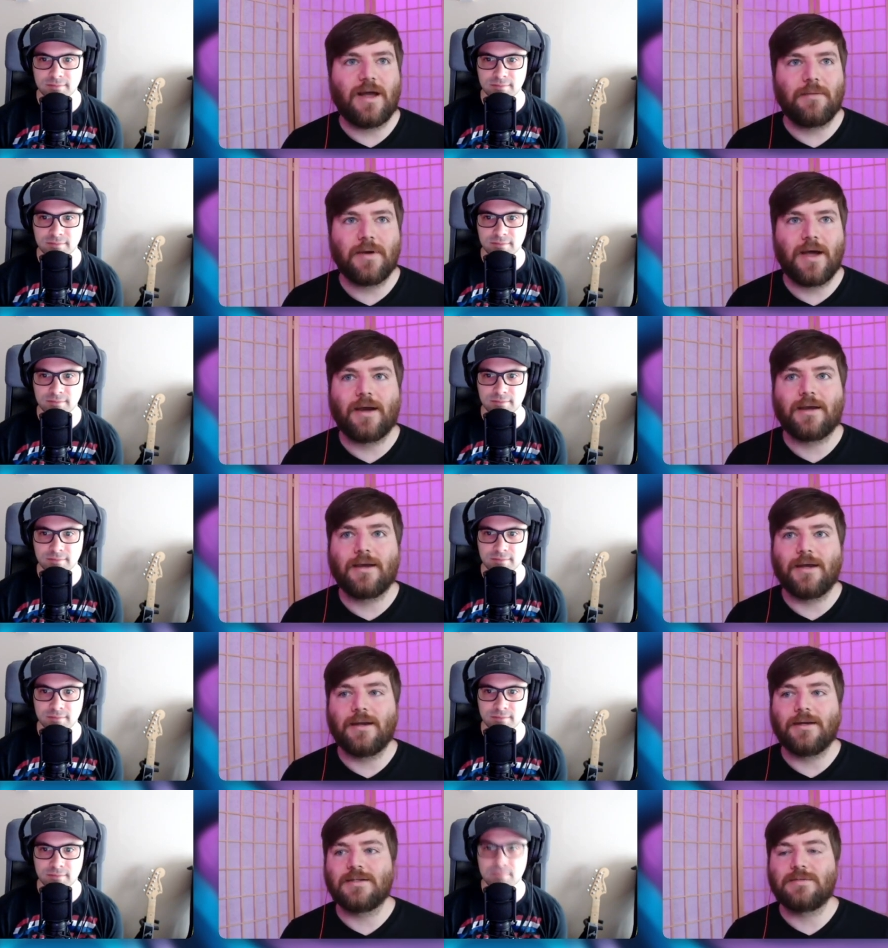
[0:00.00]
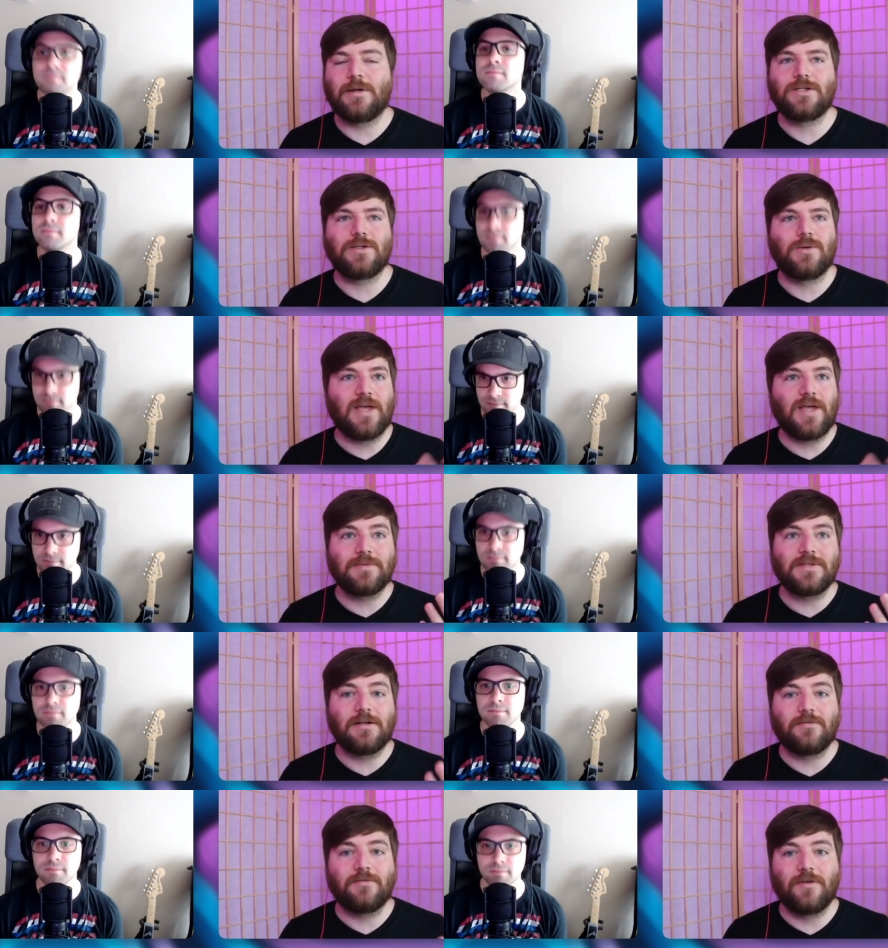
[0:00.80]
Speaker 1: like Flatpak and especially with
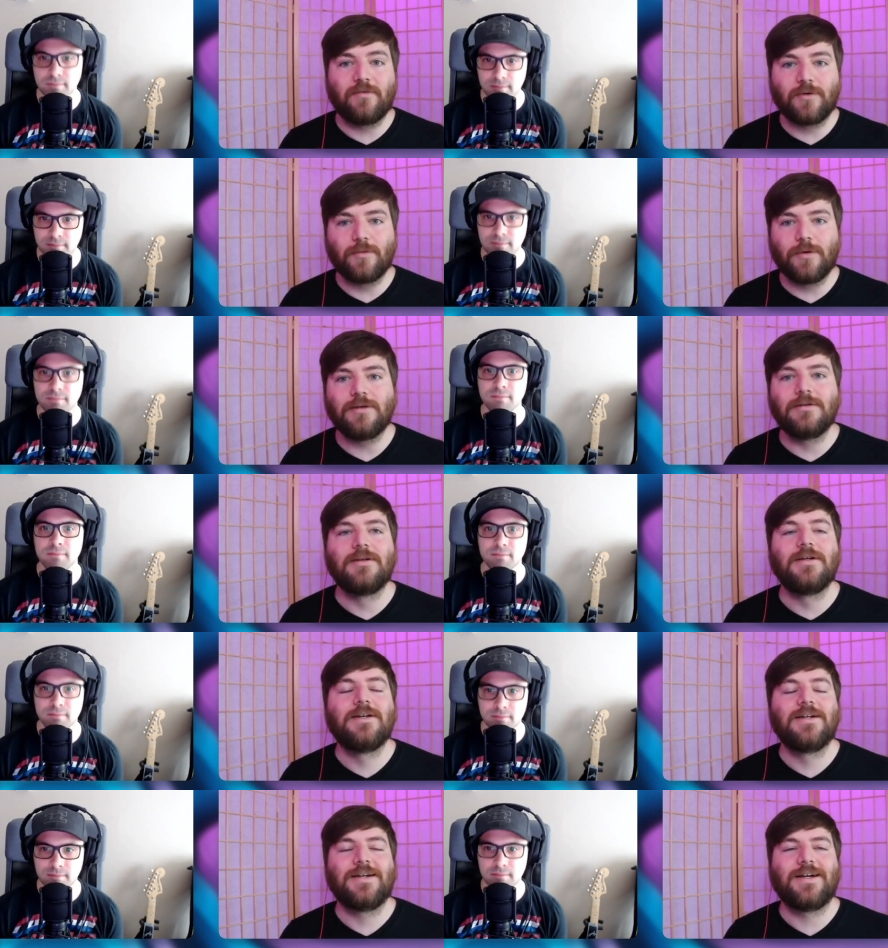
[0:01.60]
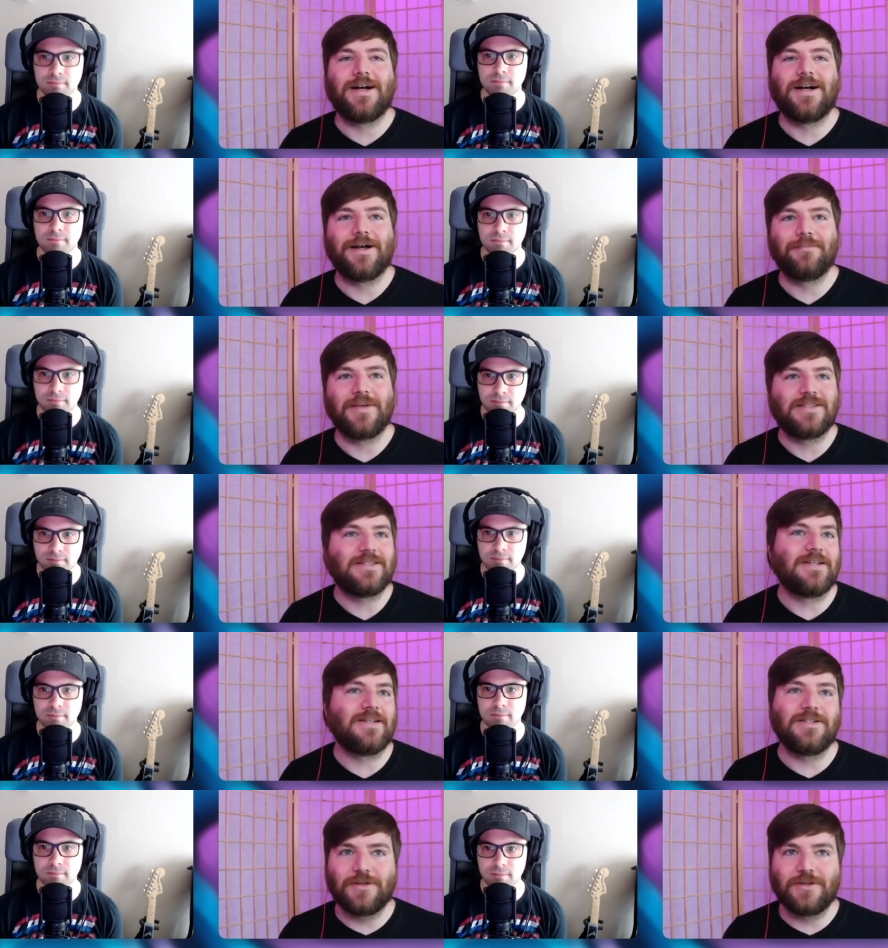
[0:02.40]
App Center for Everyone, um,
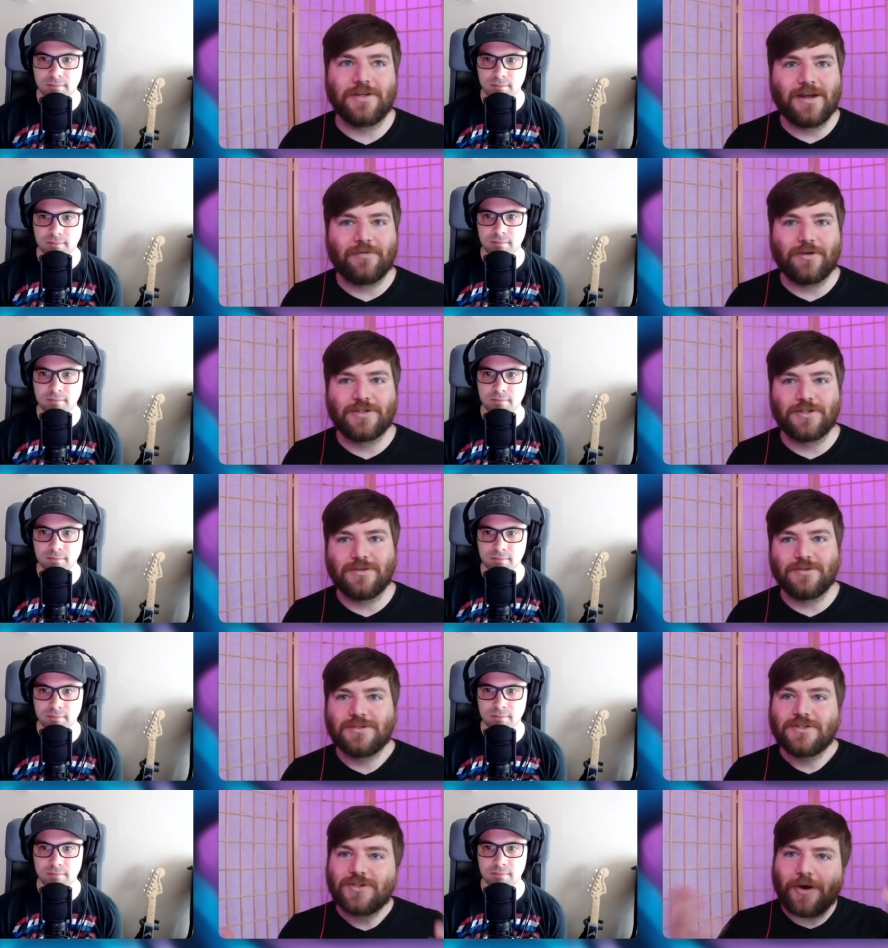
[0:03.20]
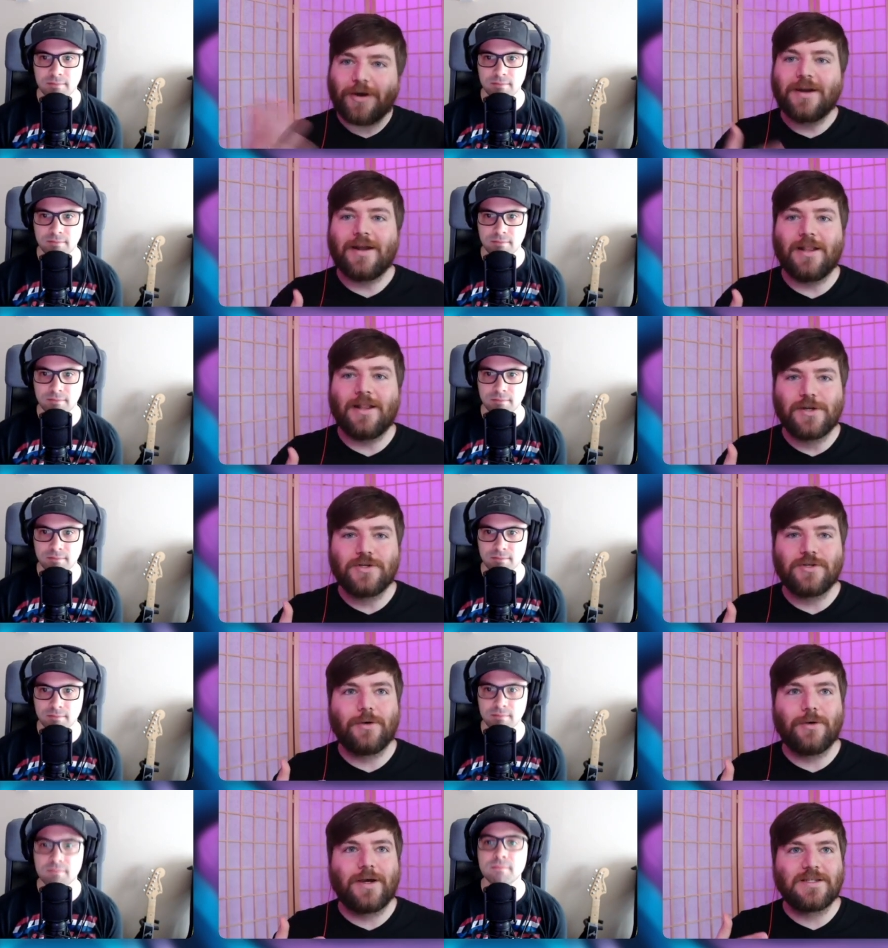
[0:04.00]
it's easier than ever to target
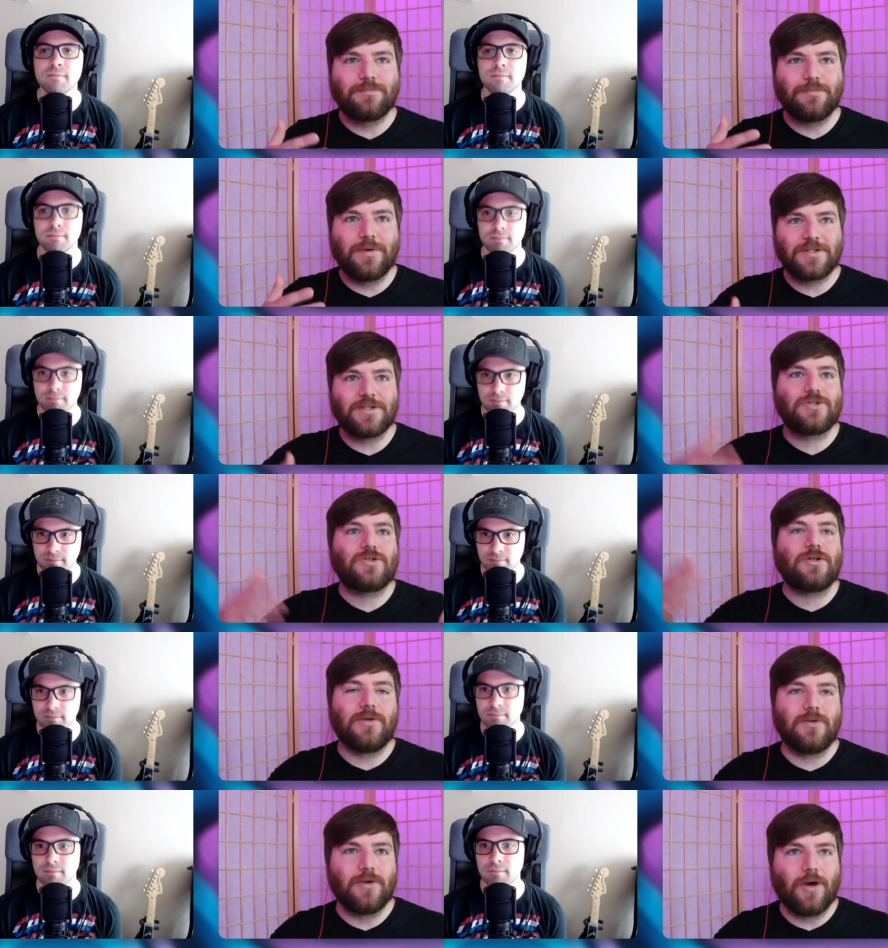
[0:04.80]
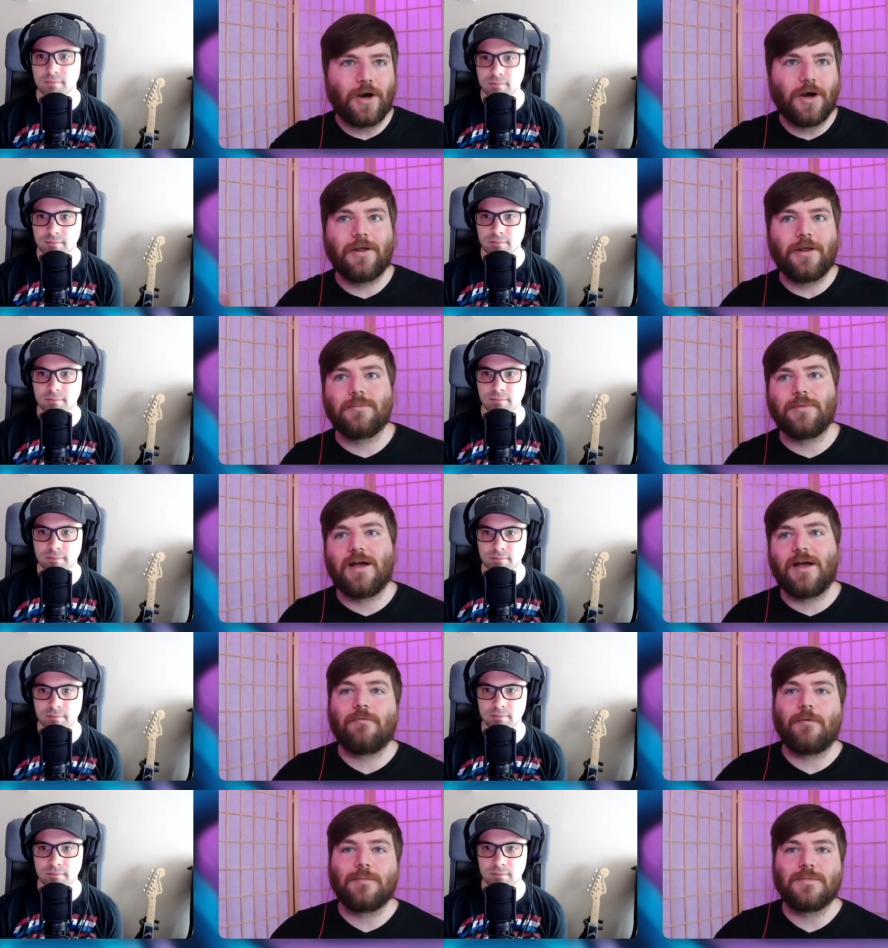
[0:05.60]
elementary OS but distribute on other
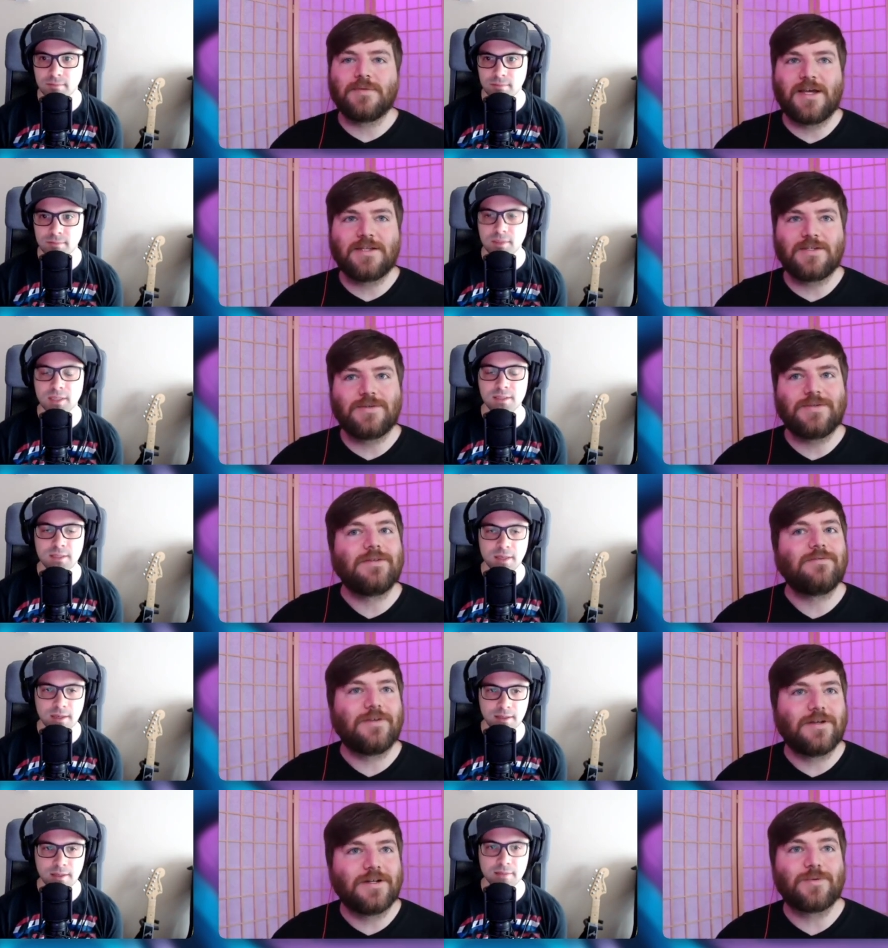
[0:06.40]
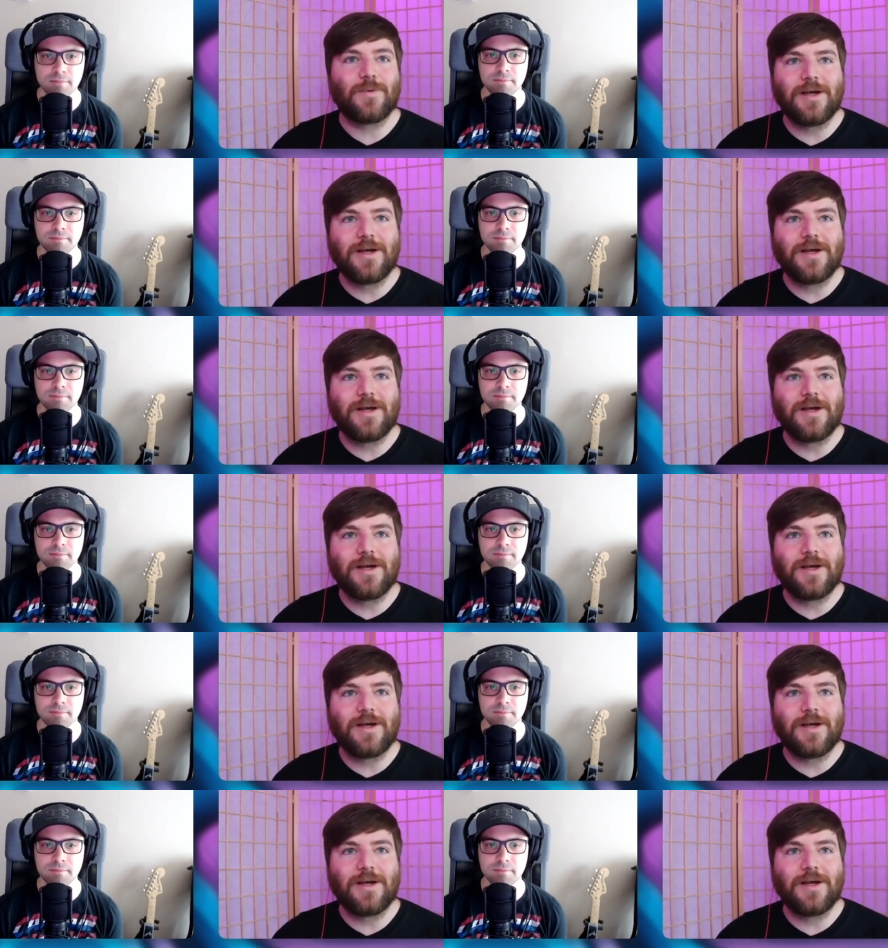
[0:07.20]
platforms as you see exactly.